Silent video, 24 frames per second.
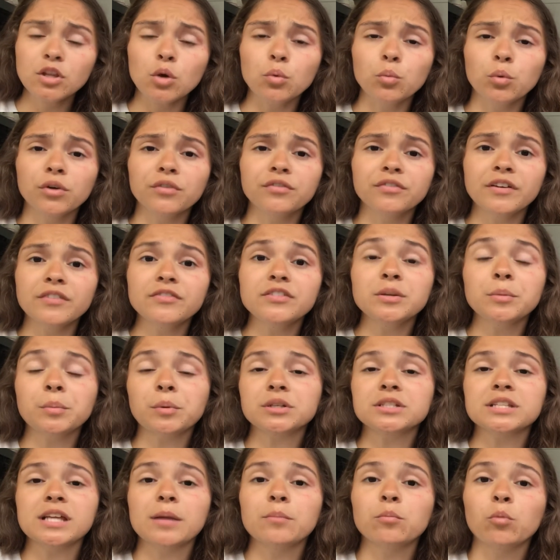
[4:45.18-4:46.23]
were
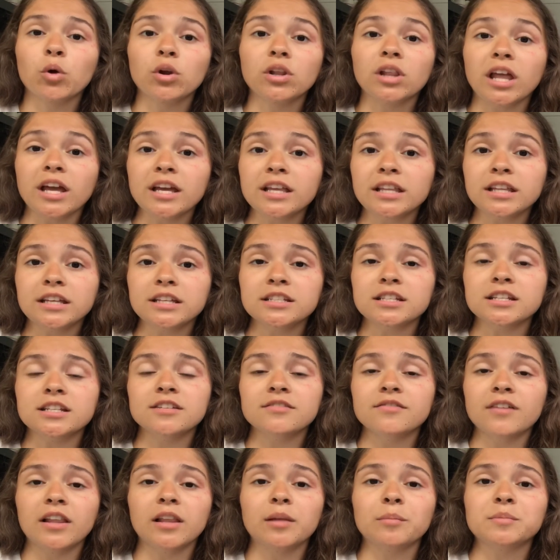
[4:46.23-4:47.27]
50% more likely to
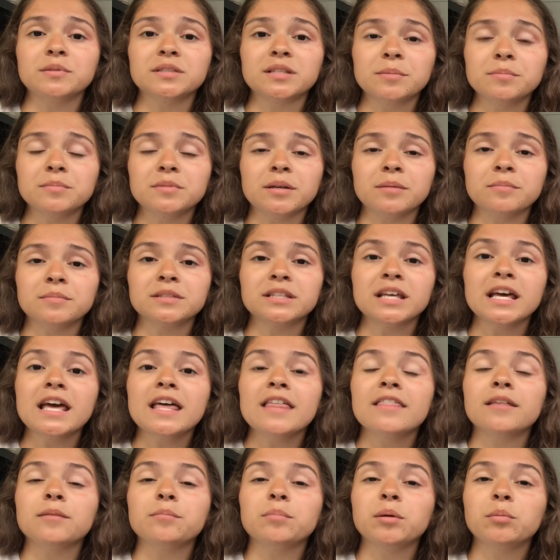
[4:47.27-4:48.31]
develop symptoms
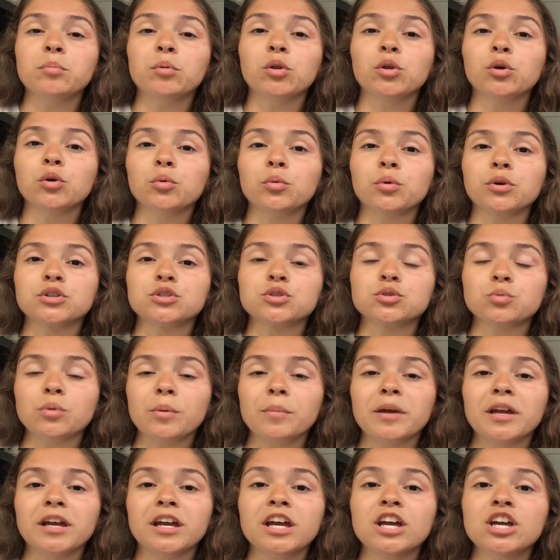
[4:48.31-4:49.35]
than people who were
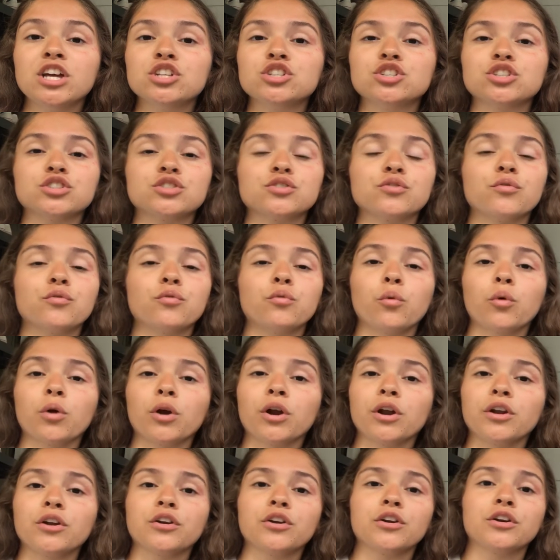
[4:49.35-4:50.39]
swimming just
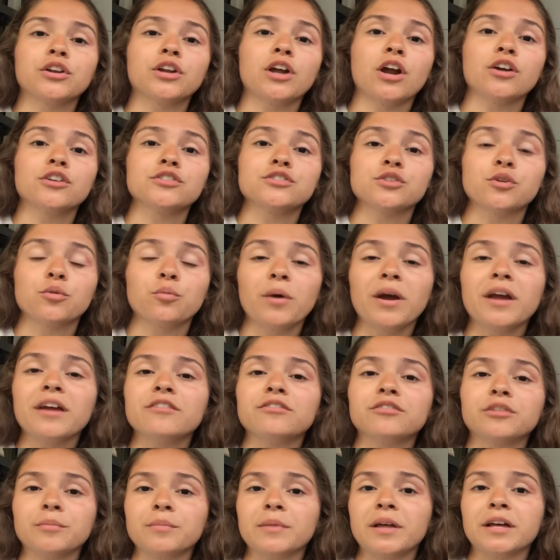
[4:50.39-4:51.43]
400 yards away
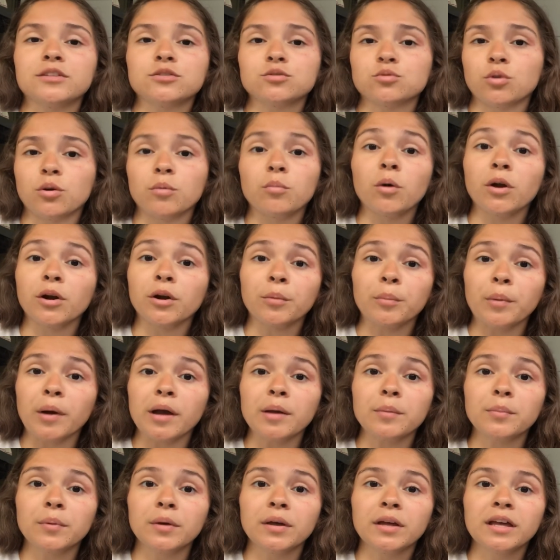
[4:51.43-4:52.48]
from that stormwater
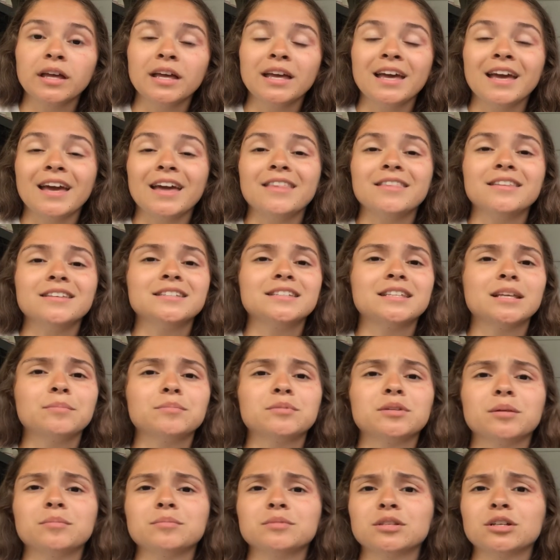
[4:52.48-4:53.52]
pipe. And these
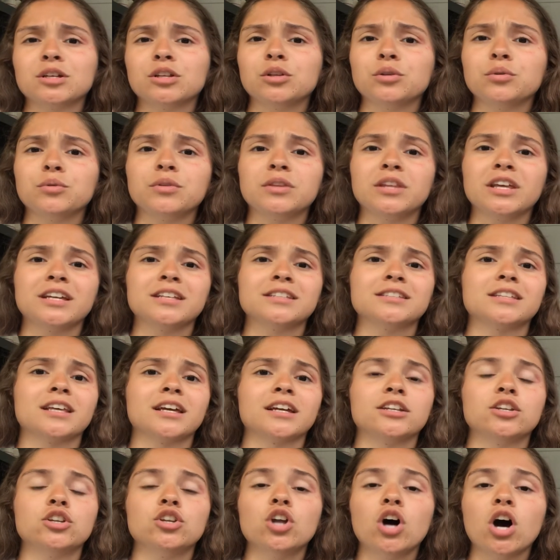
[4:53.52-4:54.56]
symptoms include things like
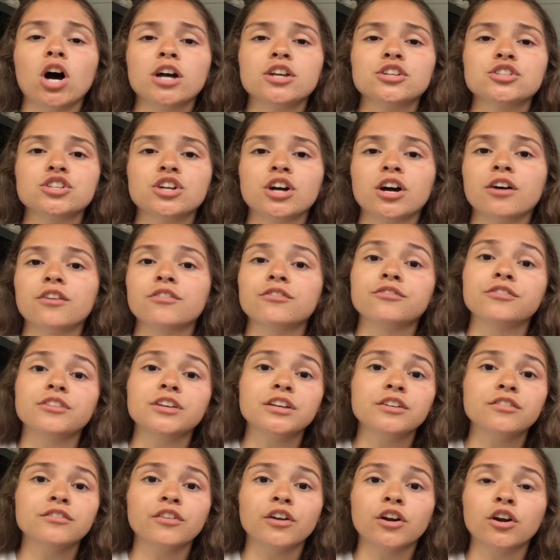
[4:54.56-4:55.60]
nausea,
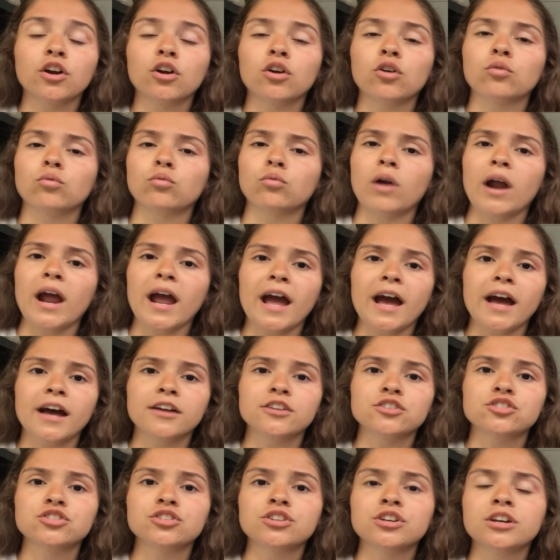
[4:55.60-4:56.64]
fever,
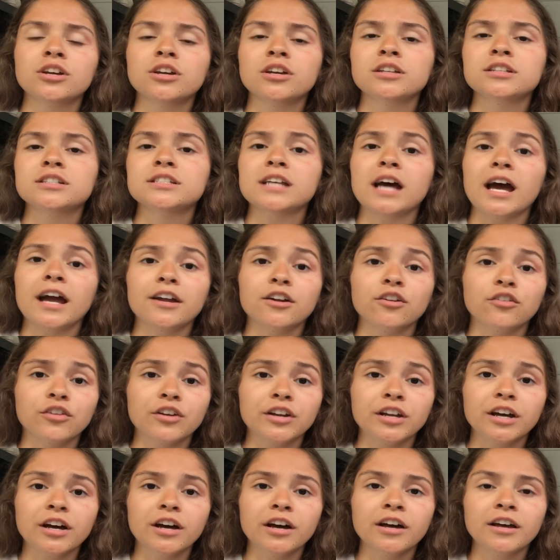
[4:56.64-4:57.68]
rash,
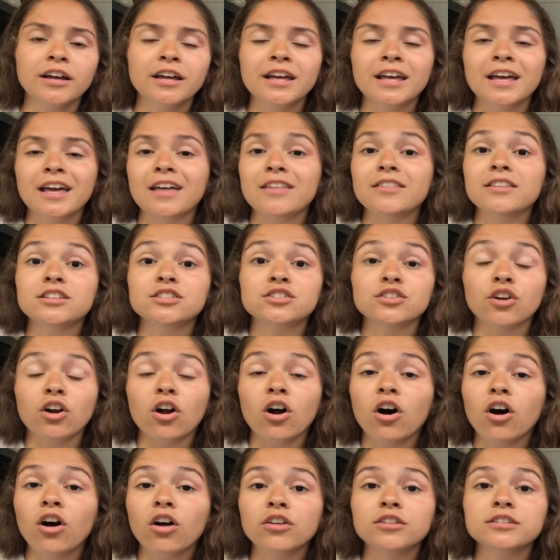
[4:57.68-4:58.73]
diarrhea, and these are
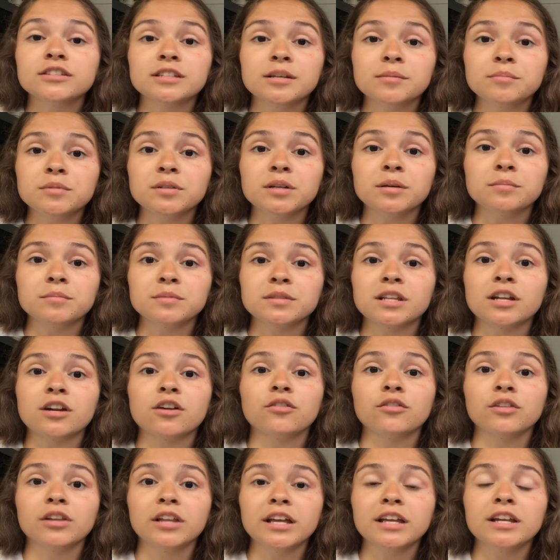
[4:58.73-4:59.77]
all symptoms that are
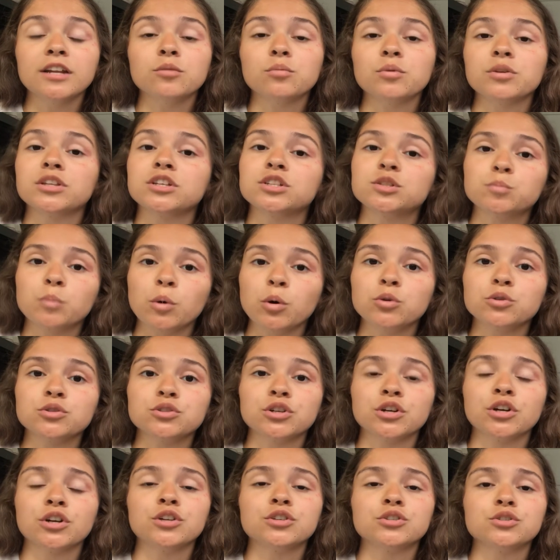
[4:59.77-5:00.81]
related with
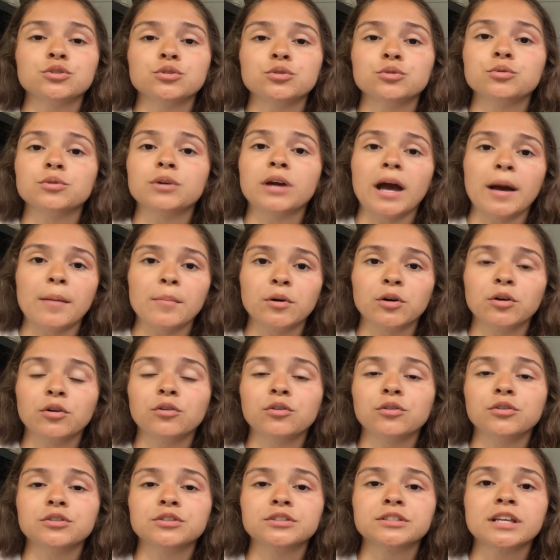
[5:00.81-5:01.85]
exposure to
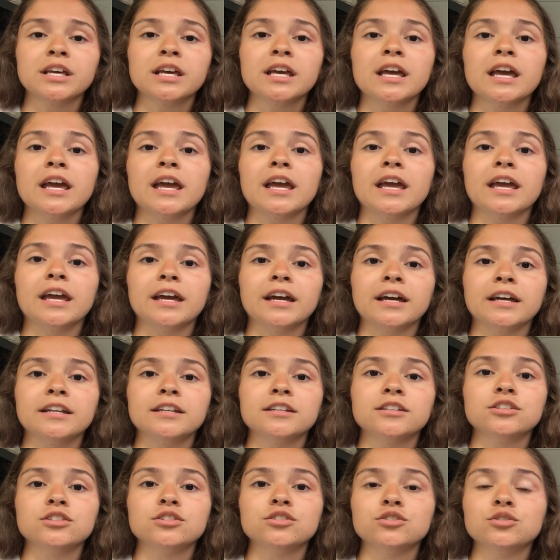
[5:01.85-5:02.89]
chemicals
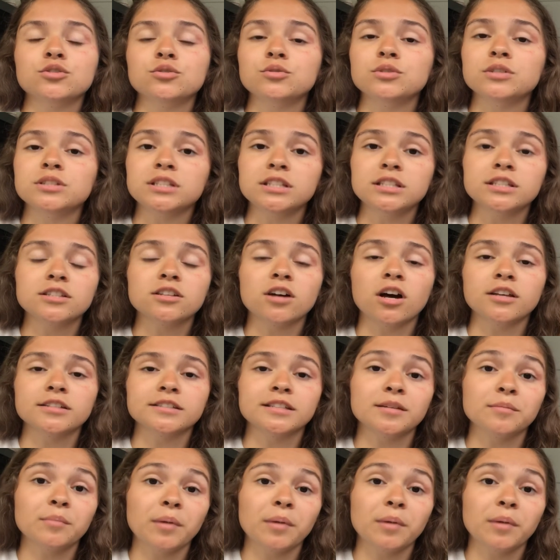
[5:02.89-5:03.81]
and to disease-causing